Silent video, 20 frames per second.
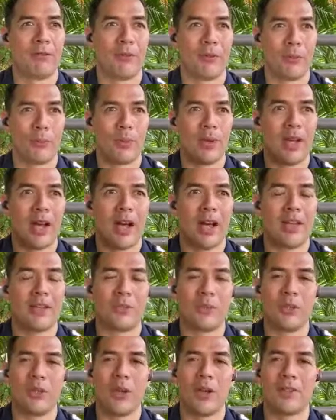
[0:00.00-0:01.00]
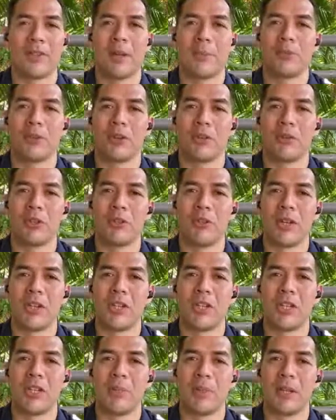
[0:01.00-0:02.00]
we do have some sort of
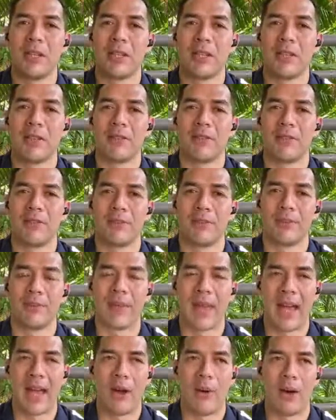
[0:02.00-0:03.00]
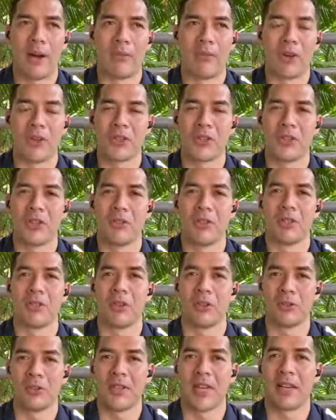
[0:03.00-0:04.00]
restrictions because of how our roster is
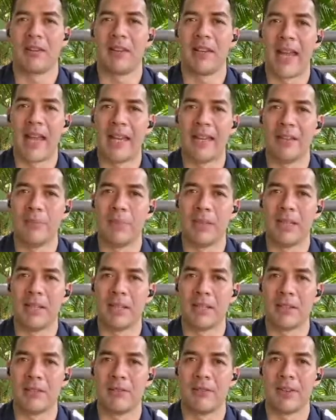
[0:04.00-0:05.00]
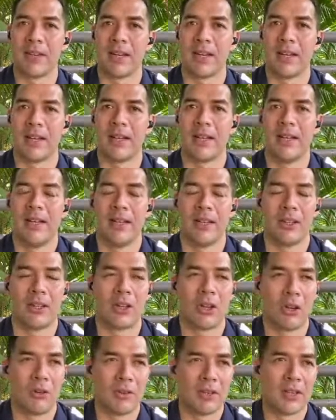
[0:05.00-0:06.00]
sort of segregated because of the
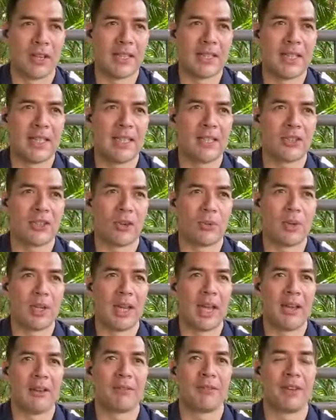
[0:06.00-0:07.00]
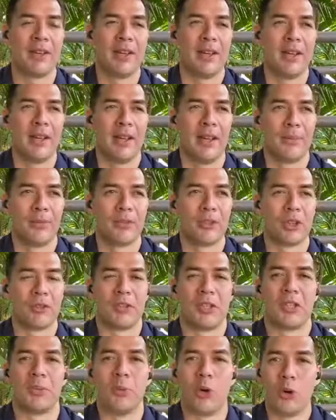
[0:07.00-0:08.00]
COVID-19. So we have sort of
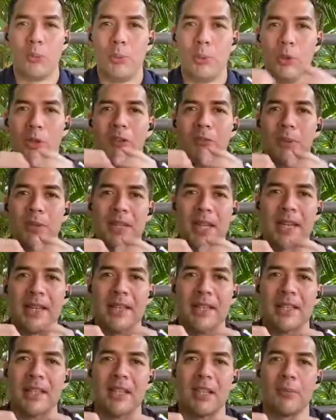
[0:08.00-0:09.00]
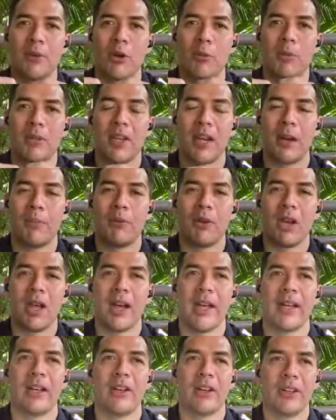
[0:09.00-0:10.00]
a small pool of presenters at the moment that I'm
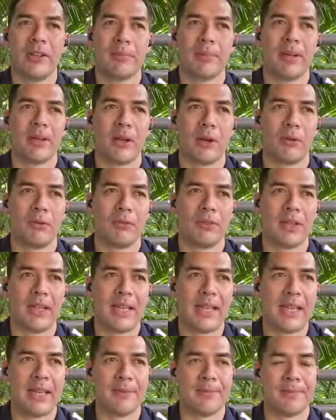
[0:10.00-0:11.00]
relying on, but hopefully